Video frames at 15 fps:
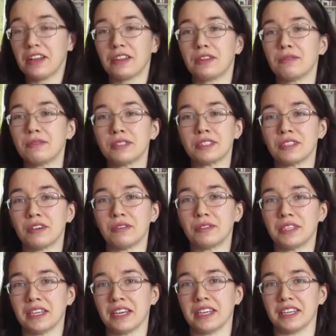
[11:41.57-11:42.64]
there was no
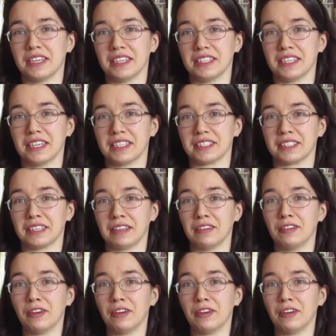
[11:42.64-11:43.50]
DNA testing,